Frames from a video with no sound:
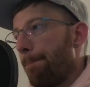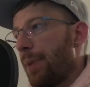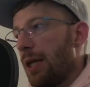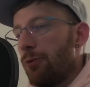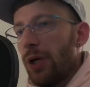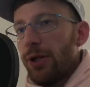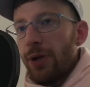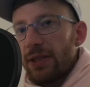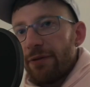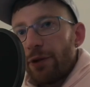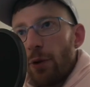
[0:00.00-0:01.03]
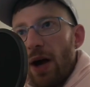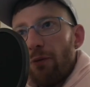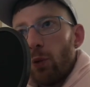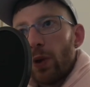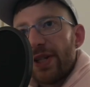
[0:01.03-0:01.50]
Radioactive
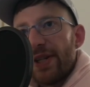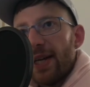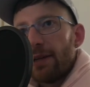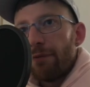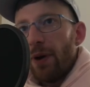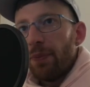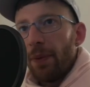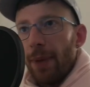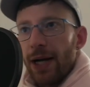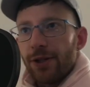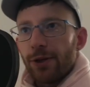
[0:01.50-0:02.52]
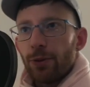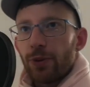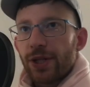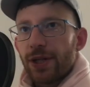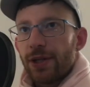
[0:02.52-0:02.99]
gravel was taken from the mine, so it
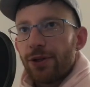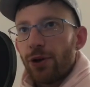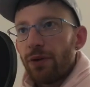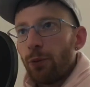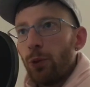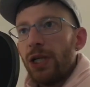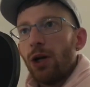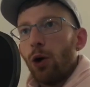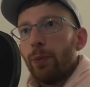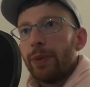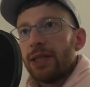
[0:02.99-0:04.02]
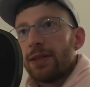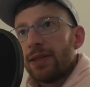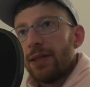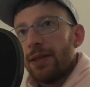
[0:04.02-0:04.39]
was sort of reopened.